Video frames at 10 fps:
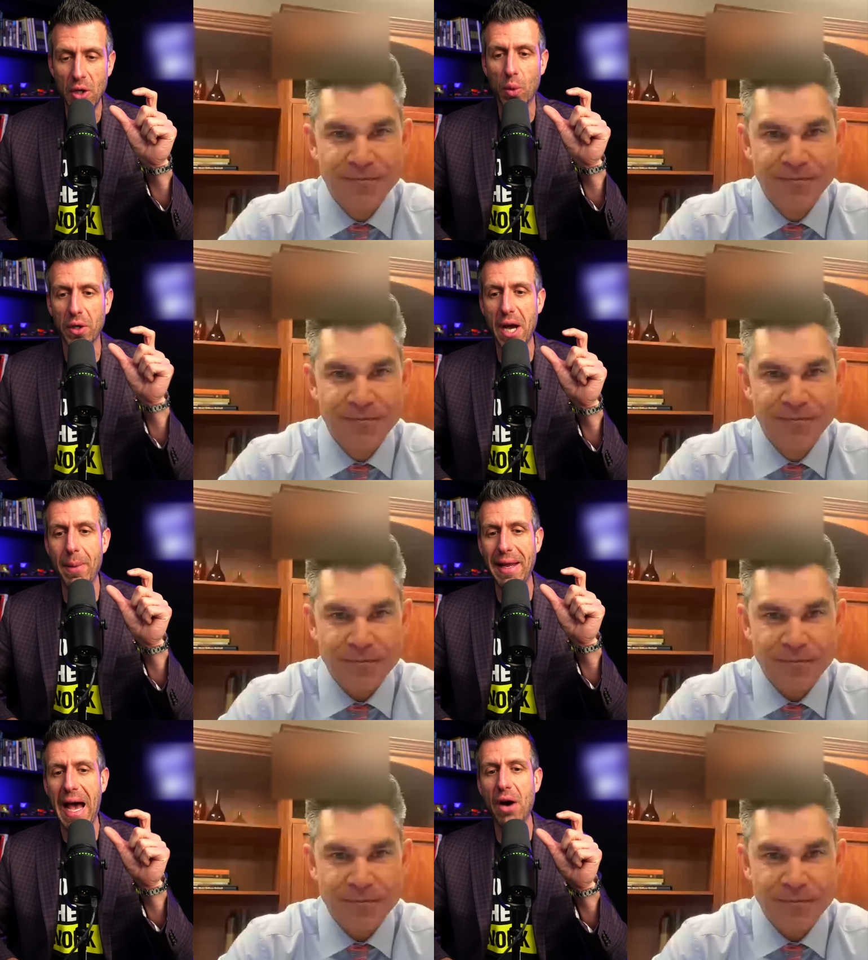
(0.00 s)
Speaker 1: We're
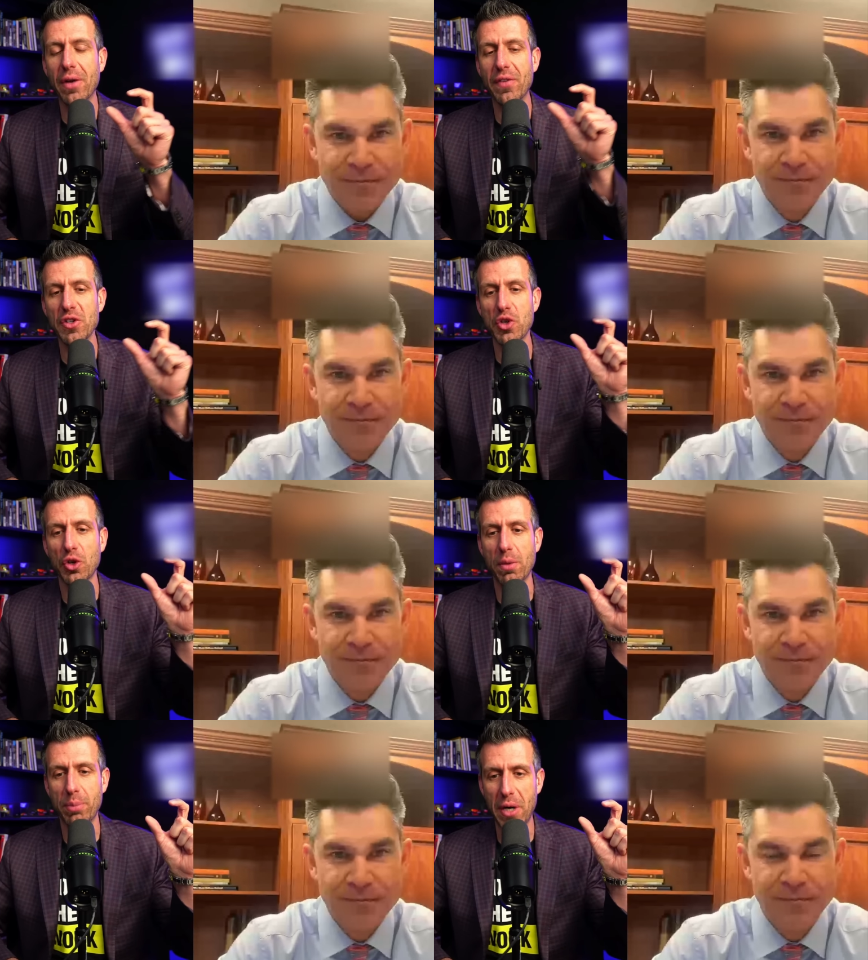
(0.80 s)
coming out of a
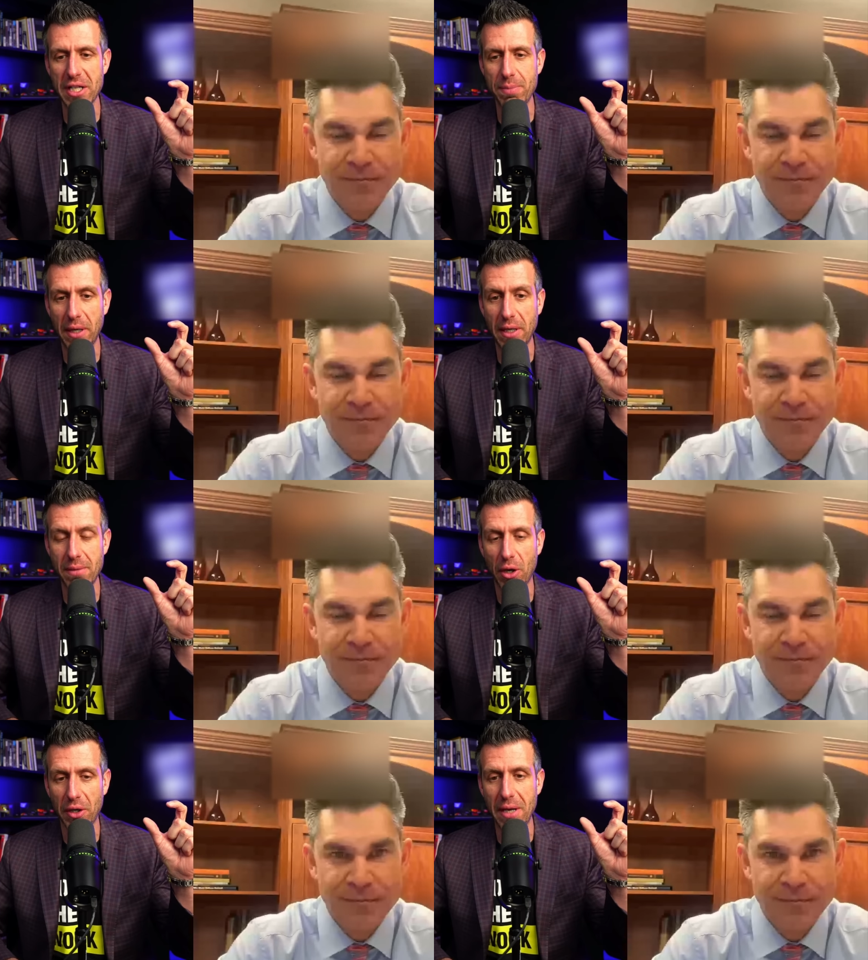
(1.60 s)
circle prospecting
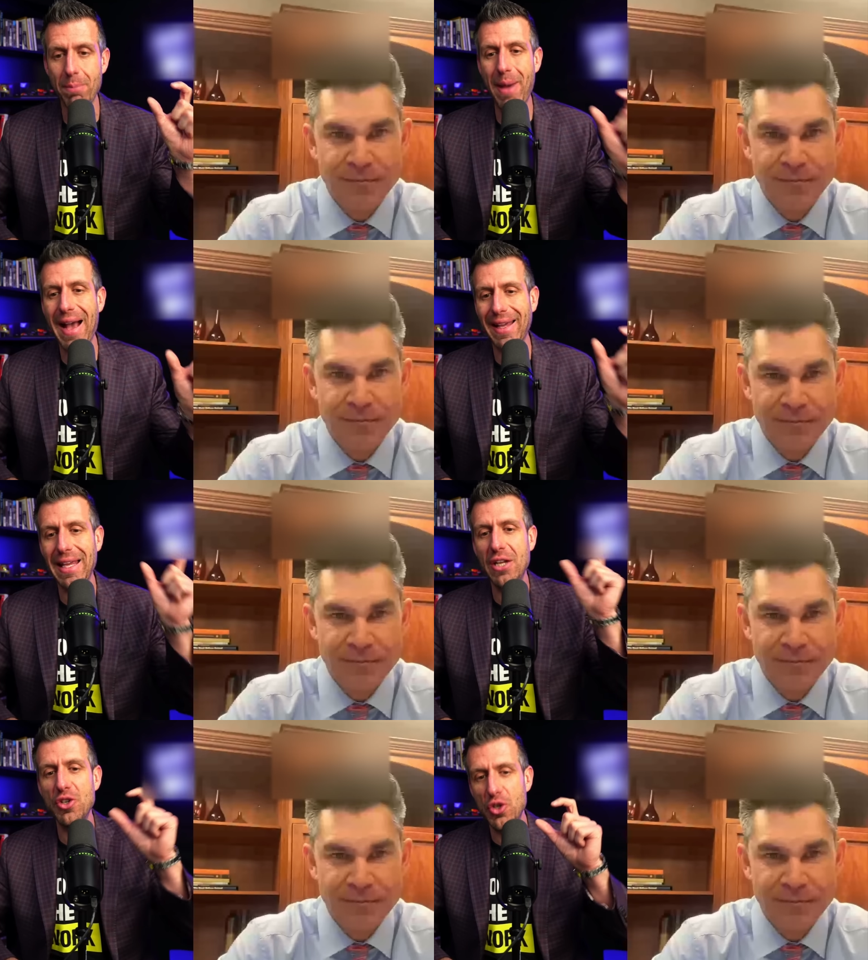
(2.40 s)
market back
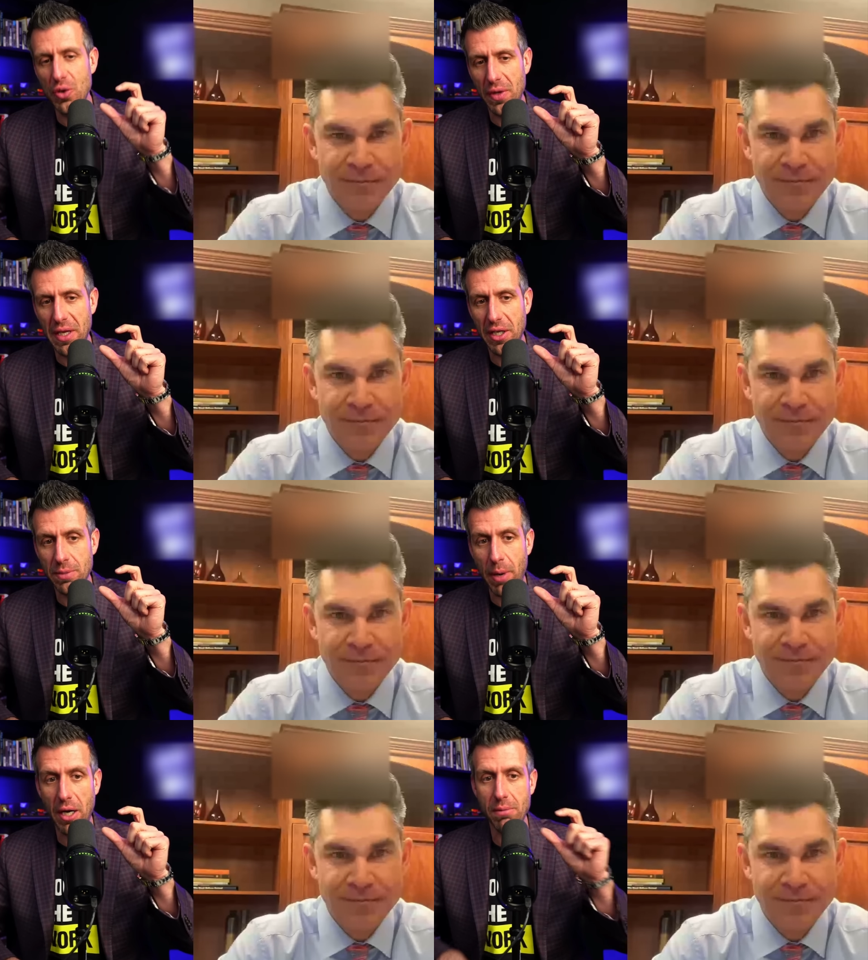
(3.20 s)
into the
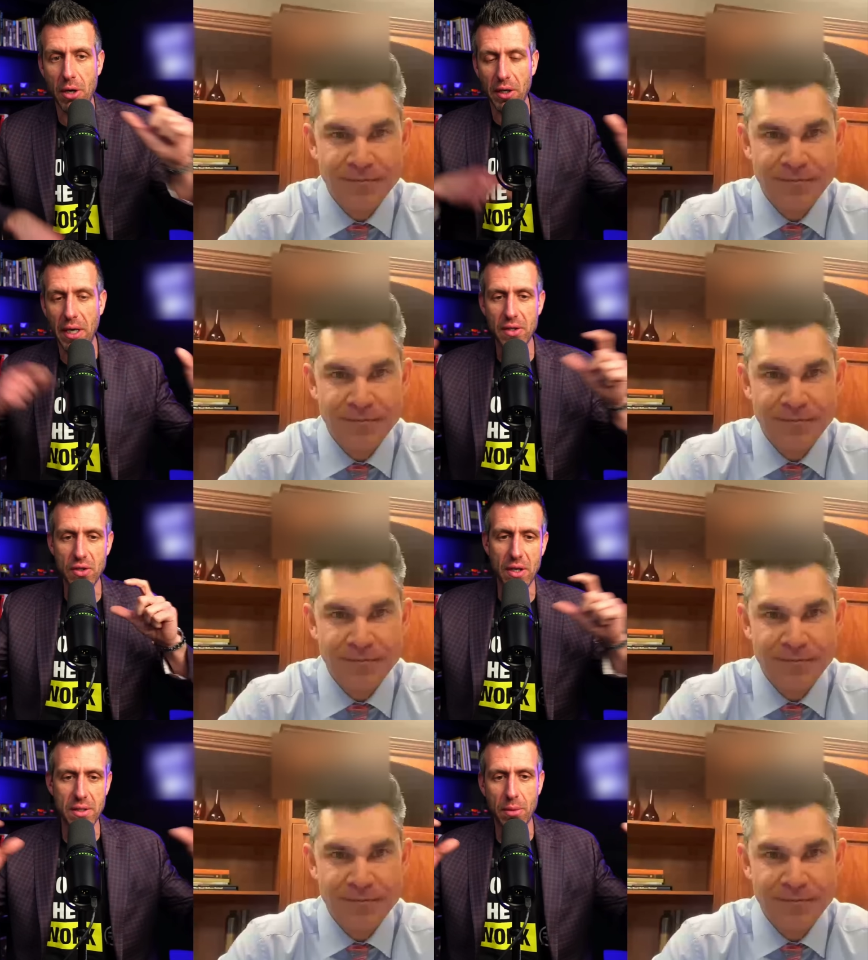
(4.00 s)
expired market. And
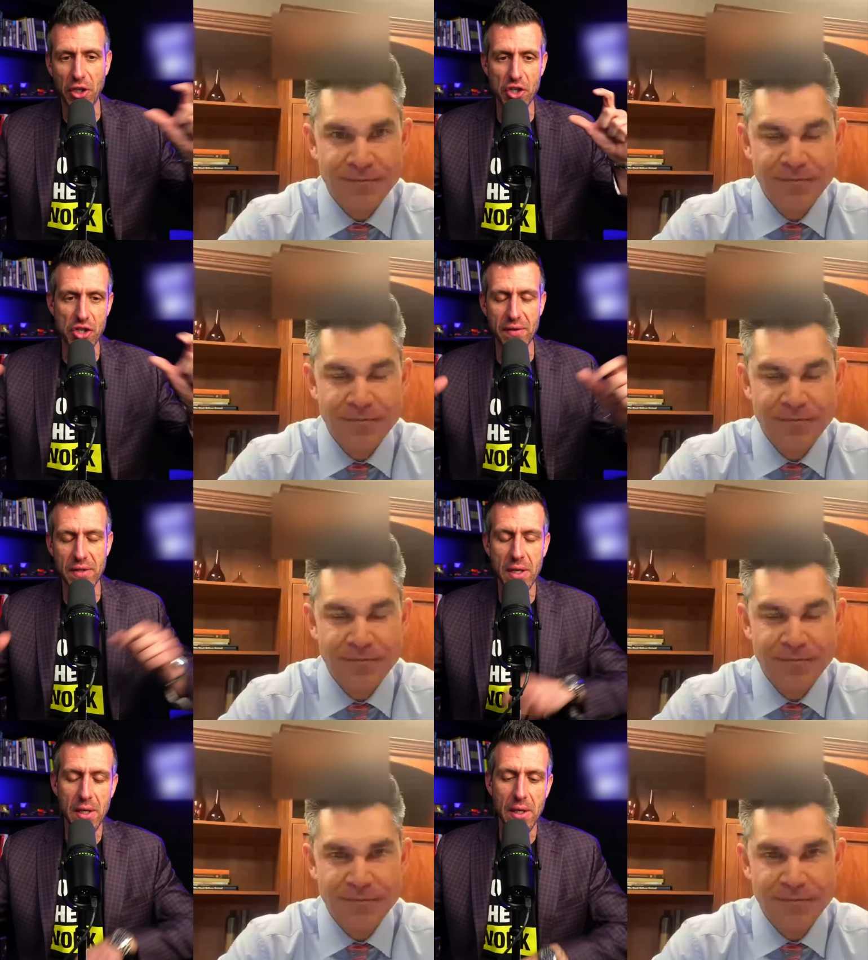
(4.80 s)
so as the market shifts,